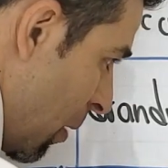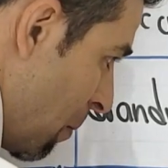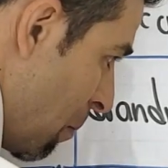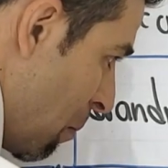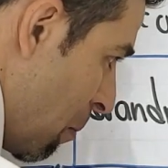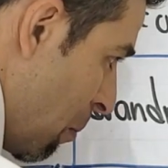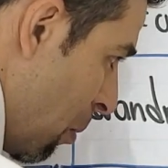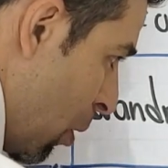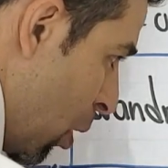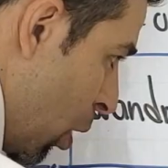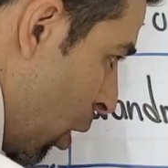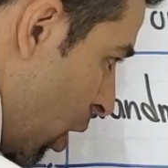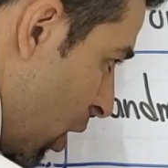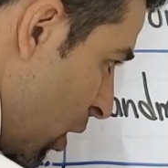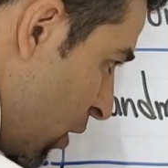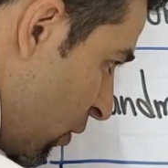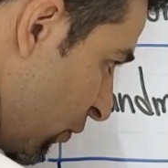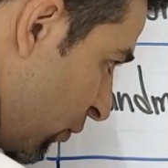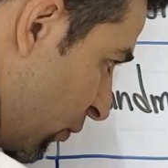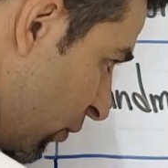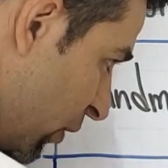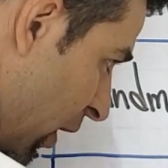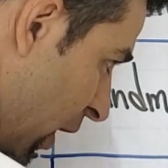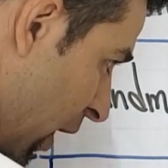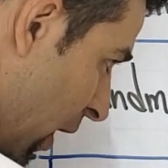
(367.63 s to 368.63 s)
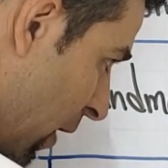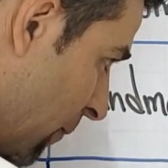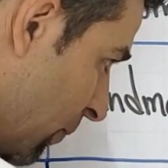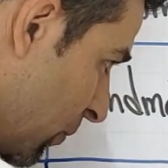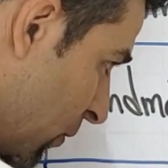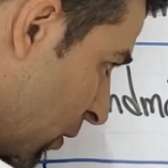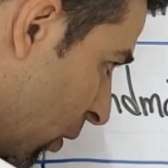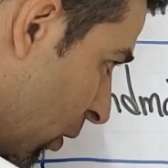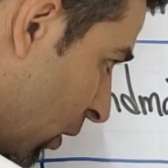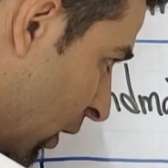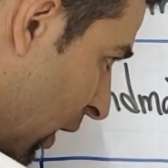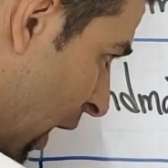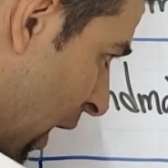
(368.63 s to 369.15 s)
boyfriend.
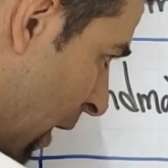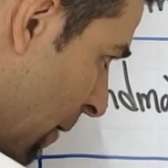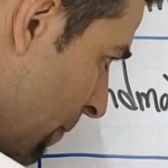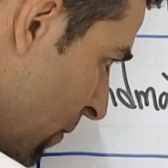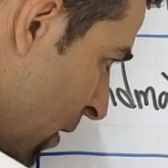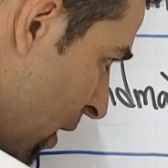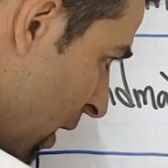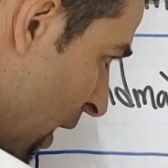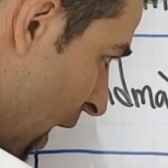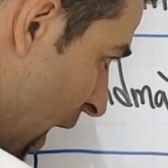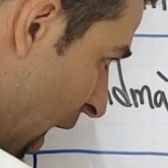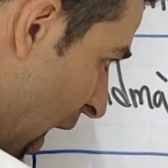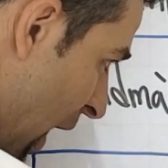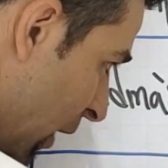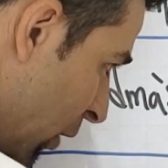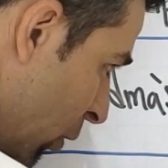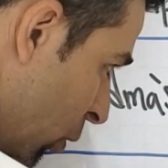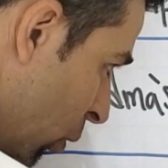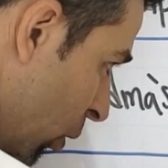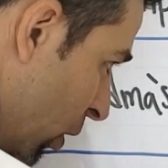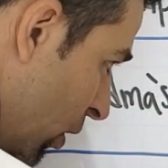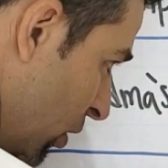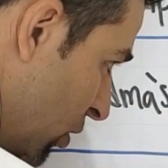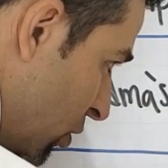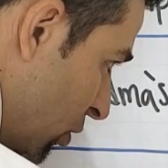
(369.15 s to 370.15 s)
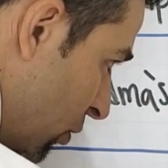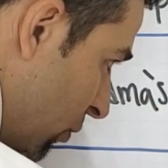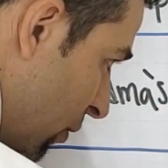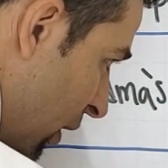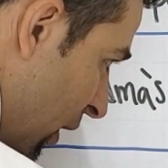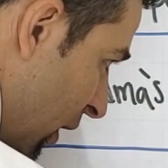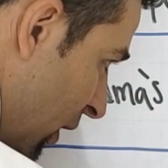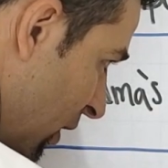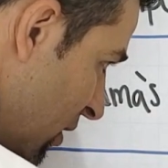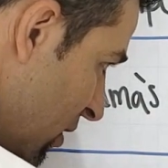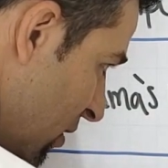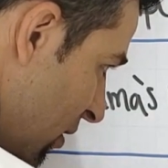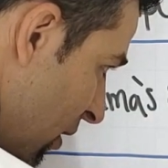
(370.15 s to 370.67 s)
Okay? I'm going to
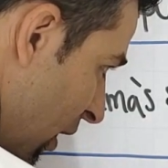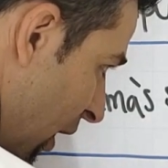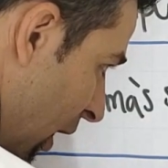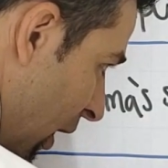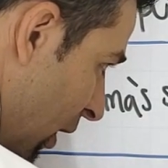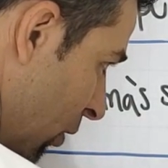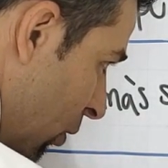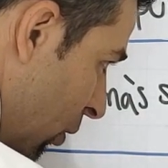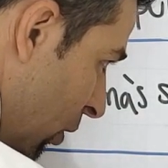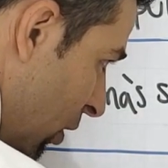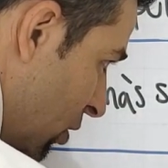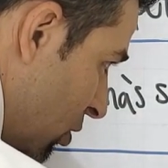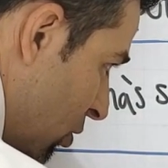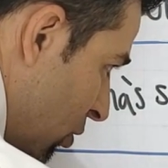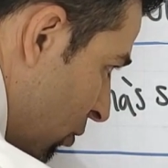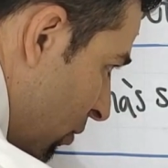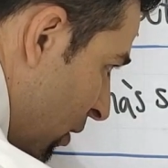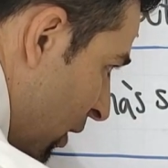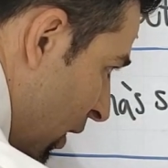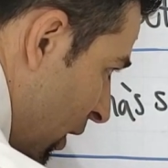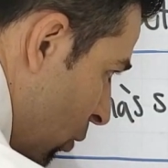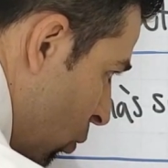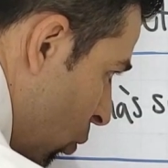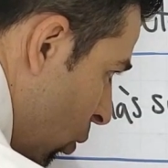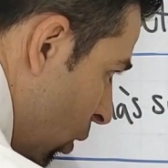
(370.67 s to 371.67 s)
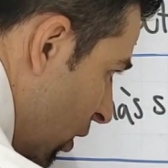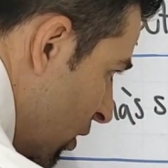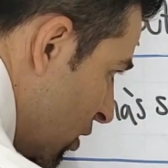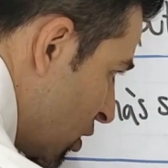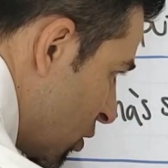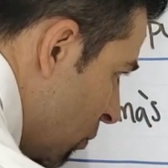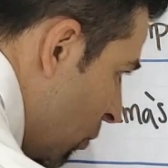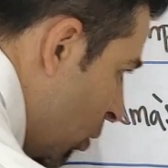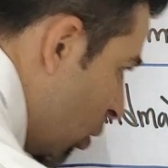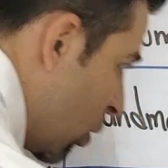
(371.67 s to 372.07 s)
read it once